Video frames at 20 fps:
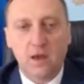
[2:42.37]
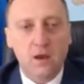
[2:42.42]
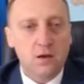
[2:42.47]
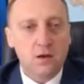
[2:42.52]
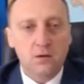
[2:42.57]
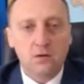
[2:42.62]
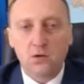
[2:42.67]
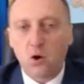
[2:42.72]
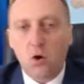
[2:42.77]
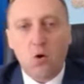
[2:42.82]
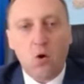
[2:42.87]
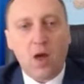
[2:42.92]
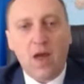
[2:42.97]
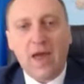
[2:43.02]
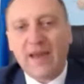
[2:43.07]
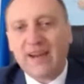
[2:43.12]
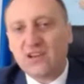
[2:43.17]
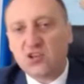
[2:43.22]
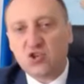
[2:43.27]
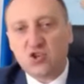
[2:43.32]
No
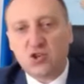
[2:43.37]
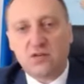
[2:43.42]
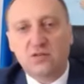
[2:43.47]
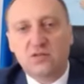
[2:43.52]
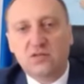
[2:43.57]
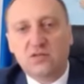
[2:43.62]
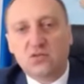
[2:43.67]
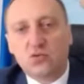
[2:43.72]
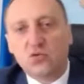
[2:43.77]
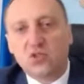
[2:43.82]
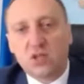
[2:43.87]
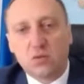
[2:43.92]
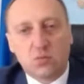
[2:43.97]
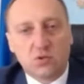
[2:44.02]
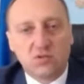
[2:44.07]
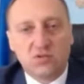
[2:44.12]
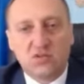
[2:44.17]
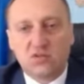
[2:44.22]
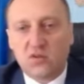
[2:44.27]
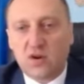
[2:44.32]
actions to
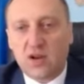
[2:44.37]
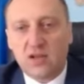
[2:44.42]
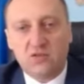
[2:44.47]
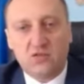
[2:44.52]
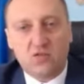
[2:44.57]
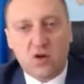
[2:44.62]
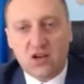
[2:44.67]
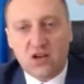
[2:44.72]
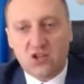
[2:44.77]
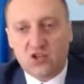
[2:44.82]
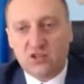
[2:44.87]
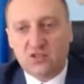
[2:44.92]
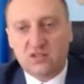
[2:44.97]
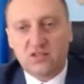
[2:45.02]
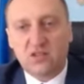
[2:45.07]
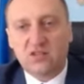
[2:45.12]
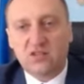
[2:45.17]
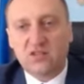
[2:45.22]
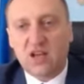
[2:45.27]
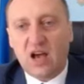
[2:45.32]
demonstrate Russia's
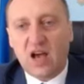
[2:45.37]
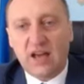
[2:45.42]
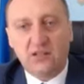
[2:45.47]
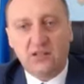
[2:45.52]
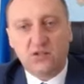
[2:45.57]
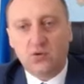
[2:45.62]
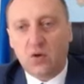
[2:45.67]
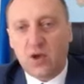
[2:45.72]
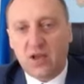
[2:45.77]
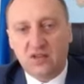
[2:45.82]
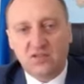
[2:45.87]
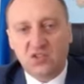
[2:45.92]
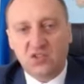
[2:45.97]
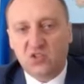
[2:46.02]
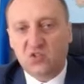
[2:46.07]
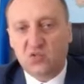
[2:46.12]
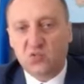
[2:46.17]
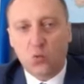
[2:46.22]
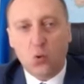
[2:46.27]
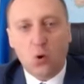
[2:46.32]
desire to end
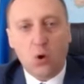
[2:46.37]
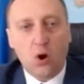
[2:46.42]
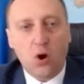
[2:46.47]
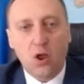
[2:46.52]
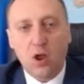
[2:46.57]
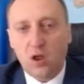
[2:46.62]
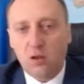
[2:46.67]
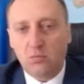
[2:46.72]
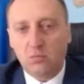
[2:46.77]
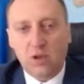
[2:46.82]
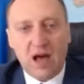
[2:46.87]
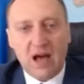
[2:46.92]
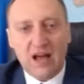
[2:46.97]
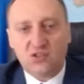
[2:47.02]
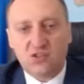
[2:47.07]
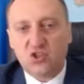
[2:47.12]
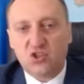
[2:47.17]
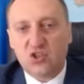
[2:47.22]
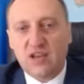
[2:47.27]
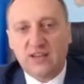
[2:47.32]
this war
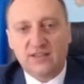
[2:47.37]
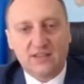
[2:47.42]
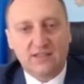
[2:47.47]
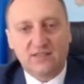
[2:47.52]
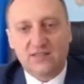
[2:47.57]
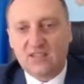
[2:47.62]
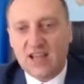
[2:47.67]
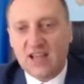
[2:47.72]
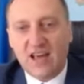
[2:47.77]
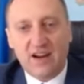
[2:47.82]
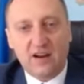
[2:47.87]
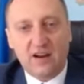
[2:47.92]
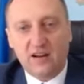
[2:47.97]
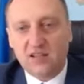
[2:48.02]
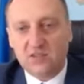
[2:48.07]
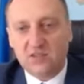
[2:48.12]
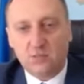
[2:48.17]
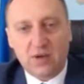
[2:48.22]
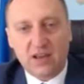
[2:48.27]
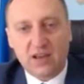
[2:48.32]
bloodshed and
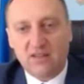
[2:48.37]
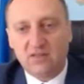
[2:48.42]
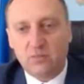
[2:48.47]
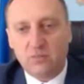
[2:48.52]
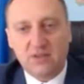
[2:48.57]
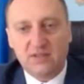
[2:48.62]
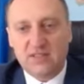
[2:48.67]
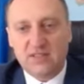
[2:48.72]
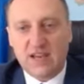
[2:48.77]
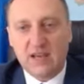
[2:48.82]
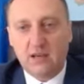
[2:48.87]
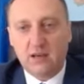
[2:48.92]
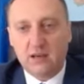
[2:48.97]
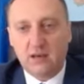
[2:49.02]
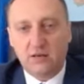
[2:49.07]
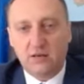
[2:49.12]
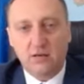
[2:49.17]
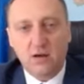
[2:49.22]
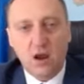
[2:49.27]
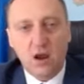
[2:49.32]
terrorism have been
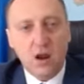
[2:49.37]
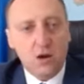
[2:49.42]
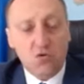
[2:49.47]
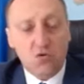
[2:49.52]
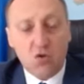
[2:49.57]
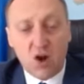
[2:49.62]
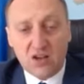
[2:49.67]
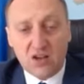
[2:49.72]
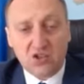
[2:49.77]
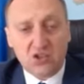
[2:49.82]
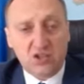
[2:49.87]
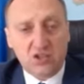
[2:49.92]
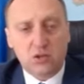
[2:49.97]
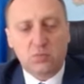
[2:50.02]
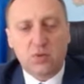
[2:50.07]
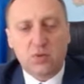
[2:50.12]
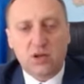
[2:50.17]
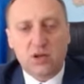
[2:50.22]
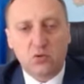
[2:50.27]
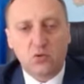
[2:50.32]
taken. Russian and
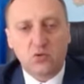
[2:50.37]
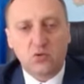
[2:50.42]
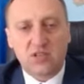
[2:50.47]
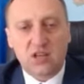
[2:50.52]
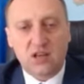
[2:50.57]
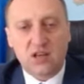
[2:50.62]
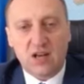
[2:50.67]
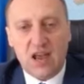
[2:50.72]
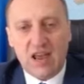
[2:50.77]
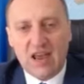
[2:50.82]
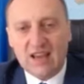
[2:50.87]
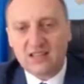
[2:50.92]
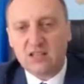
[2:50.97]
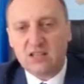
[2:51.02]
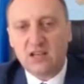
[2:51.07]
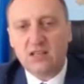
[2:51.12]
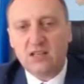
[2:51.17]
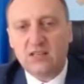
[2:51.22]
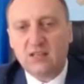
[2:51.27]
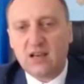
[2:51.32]
Belarusian
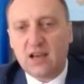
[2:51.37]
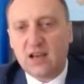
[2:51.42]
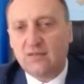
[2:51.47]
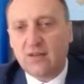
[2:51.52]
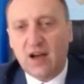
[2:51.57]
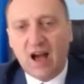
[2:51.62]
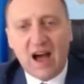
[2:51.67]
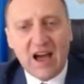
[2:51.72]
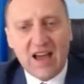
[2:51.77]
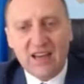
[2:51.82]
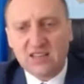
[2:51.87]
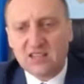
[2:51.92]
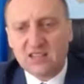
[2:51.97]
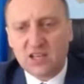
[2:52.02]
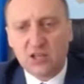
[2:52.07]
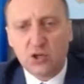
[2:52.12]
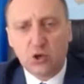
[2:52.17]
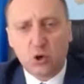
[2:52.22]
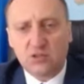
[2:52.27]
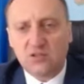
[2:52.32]
athletes have
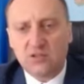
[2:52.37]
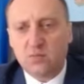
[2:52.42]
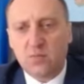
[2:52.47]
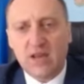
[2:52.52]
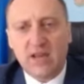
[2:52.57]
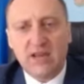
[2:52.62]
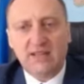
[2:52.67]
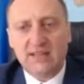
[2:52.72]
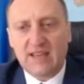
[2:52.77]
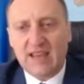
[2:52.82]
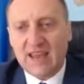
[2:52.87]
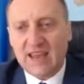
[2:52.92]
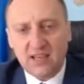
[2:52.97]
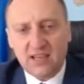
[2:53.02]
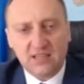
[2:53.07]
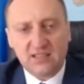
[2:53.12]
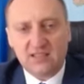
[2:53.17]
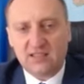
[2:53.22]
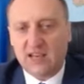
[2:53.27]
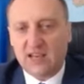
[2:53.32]
either not made
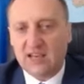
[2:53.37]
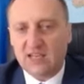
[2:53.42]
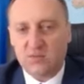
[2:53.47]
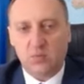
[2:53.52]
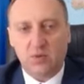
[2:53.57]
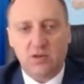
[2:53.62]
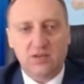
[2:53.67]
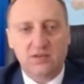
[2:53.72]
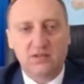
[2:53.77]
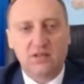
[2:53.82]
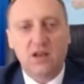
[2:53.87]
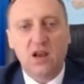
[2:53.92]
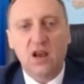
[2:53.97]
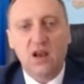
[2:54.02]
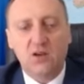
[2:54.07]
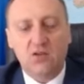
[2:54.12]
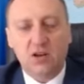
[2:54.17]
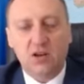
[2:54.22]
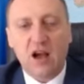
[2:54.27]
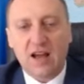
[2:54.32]
any statements
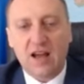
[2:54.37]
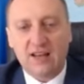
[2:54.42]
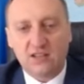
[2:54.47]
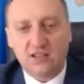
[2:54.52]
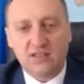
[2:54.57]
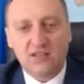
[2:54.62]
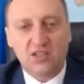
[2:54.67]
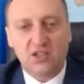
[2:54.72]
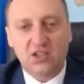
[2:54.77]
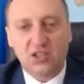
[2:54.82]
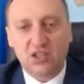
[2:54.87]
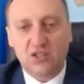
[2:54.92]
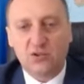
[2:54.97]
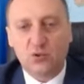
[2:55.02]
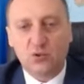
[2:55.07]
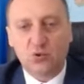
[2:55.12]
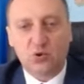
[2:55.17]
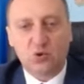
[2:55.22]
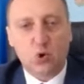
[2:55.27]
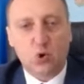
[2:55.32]
regarding the need
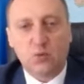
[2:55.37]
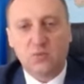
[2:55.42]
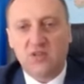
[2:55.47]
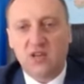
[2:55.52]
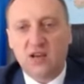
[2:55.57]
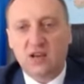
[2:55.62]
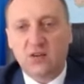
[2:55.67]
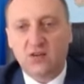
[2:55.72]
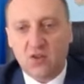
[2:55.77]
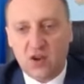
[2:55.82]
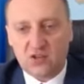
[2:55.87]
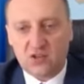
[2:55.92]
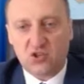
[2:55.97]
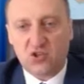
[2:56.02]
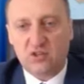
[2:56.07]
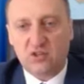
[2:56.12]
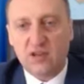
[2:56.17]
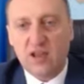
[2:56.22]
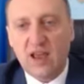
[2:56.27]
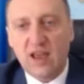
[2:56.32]
to stop the
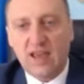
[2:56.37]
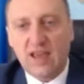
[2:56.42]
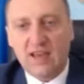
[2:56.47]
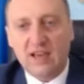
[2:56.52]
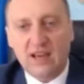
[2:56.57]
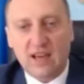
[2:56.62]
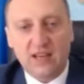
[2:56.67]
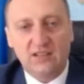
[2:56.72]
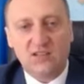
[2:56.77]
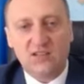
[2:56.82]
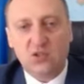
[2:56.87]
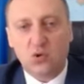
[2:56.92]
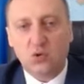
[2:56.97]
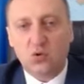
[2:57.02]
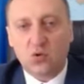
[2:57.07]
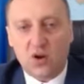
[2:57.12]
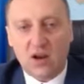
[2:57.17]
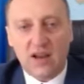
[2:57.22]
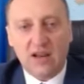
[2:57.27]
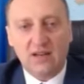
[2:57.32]
aggression against
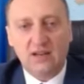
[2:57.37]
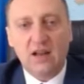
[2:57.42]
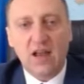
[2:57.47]
Ukraine